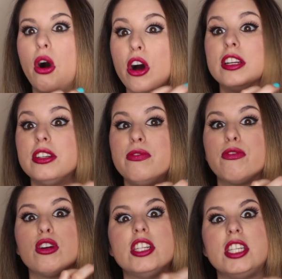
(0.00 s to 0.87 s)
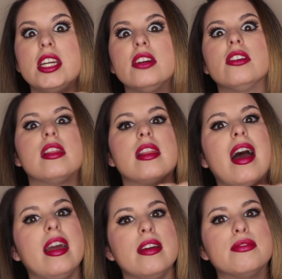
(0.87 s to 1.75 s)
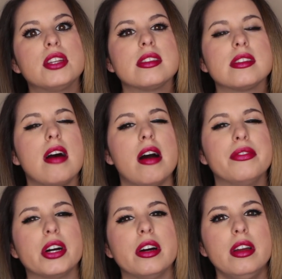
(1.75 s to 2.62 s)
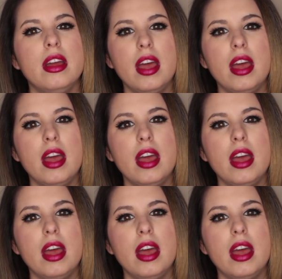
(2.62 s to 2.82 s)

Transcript: on for dear life to Slava.